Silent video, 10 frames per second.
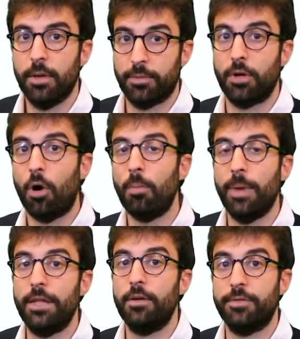But
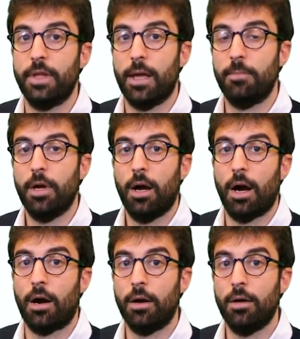many of them
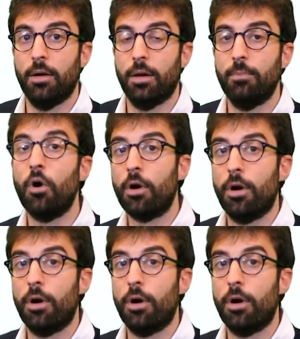are more